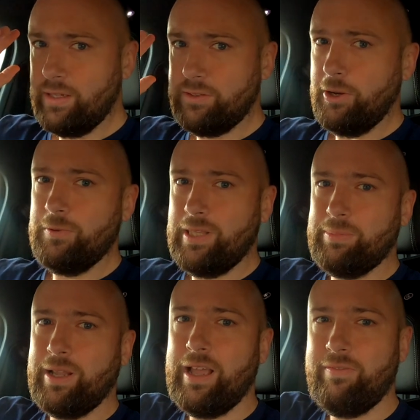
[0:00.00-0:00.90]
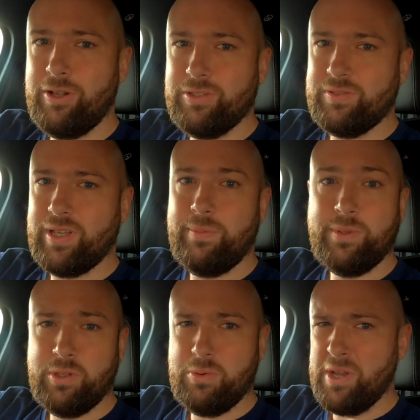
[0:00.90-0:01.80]
think I'm going to have loads of time
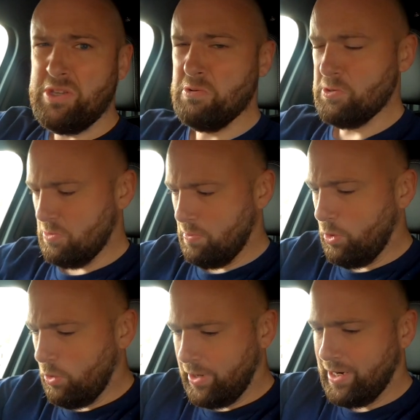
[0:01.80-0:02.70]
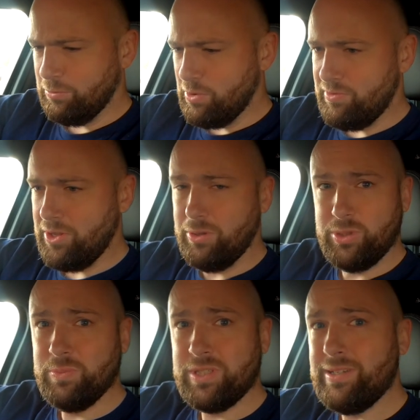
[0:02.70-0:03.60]
to do my usual boring review,
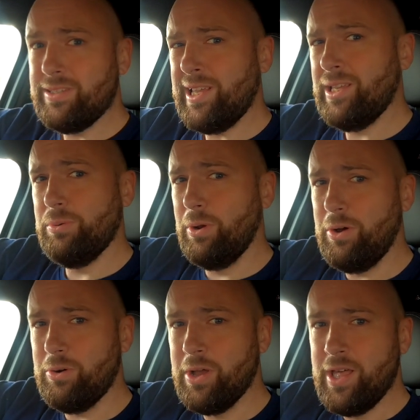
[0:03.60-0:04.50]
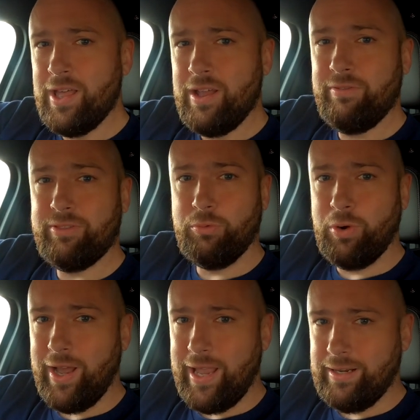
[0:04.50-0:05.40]
so I'm just going to take you along for the
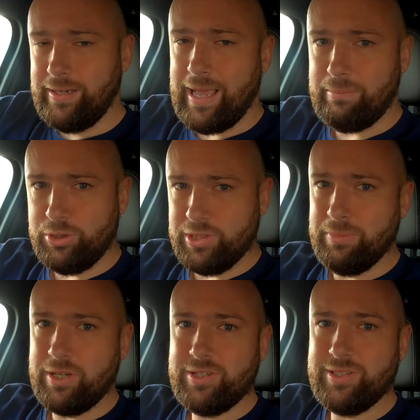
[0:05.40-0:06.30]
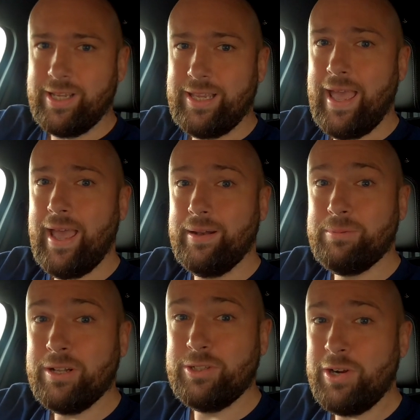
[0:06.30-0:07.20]
ride and capture as much as I can. I'm
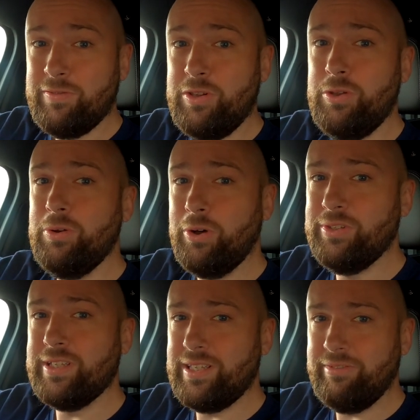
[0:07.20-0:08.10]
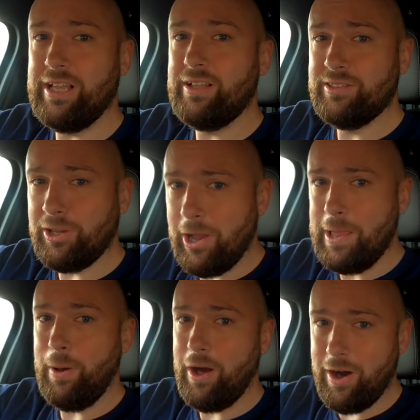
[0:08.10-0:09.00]
going to drive the new Honda Civic
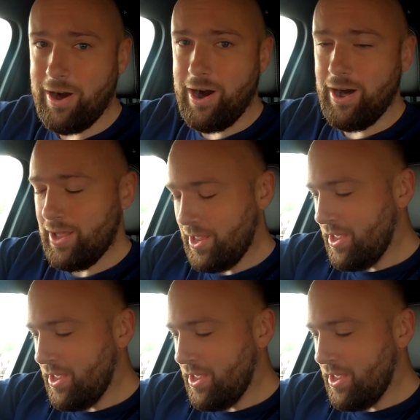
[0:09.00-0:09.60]
Type R.